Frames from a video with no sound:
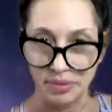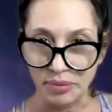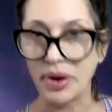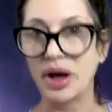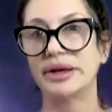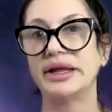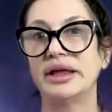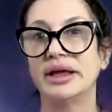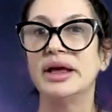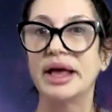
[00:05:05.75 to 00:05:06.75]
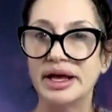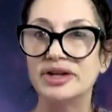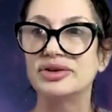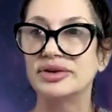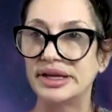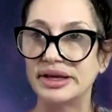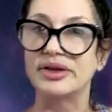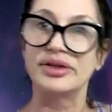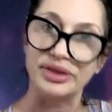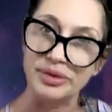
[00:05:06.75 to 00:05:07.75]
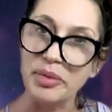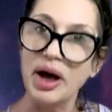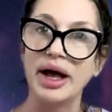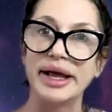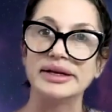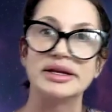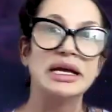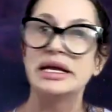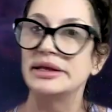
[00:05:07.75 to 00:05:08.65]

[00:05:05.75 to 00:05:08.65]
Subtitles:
body and to heal the mind.